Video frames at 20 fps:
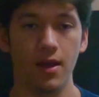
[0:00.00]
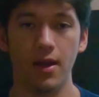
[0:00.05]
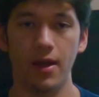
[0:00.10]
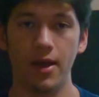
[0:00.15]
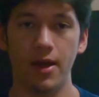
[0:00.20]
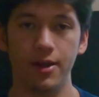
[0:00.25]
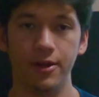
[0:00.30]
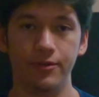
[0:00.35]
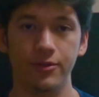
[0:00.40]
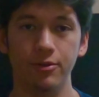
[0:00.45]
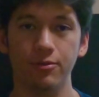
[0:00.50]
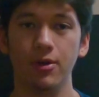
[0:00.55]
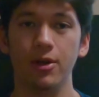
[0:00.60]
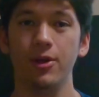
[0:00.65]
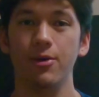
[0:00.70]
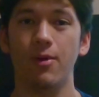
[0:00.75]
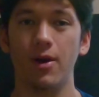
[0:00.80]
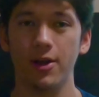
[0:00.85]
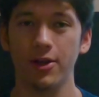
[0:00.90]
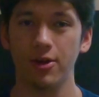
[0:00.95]
And if you
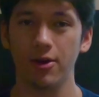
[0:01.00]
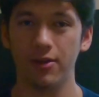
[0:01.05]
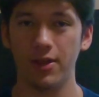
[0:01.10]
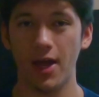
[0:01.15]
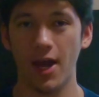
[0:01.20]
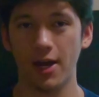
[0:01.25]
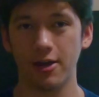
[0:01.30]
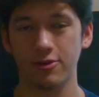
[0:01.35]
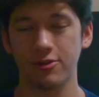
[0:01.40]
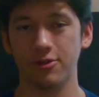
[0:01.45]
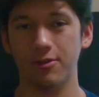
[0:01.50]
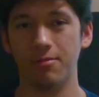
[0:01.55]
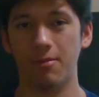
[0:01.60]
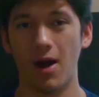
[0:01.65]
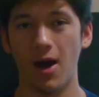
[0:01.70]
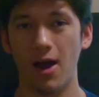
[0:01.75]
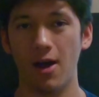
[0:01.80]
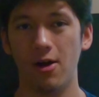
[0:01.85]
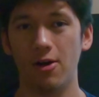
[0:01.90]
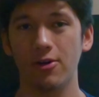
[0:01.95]
really want to go the extra
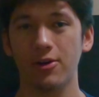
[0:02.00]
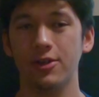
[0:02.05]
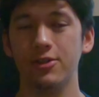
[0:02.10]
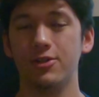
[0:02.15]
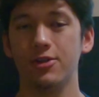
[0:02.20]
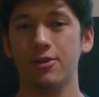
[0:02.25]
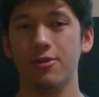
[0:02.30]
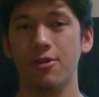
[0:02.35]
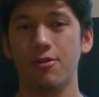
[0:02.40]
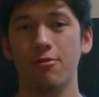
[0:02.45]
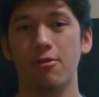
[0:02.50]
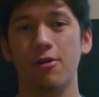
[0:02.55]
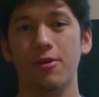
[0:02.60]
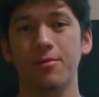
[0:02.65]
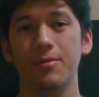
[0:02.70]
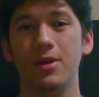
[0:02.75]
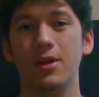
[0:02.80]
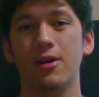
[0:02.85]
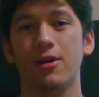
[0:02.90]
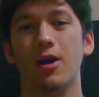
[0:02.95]
mile, consider
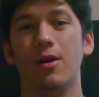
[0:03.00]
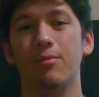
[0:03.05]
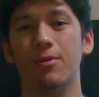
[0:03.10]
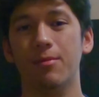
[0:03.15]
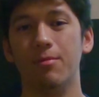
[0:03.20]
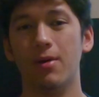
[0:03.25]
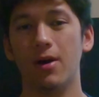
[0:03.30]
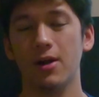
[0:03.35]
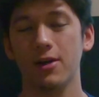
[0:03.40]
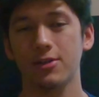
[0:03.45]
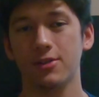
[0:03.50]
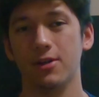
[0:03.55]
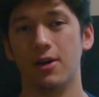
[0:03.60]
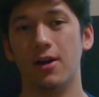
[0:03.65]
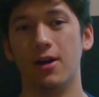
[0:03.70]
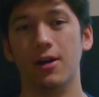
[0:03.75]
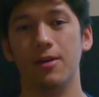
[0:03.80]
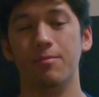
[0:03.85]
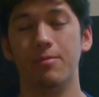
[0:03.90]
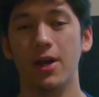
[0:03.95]
throwing me a couple bucks
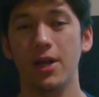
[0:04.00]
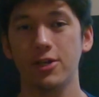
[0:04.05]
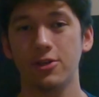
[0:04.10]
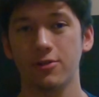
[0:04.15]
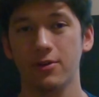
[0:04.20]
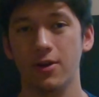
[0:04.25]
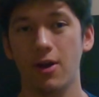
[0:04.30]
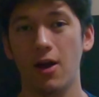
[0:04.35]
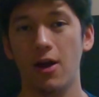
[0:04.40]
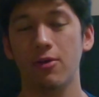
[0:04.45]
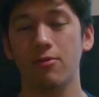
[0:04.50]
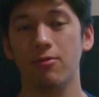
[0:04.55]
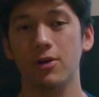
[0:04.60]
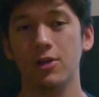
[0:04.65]
on Patreon,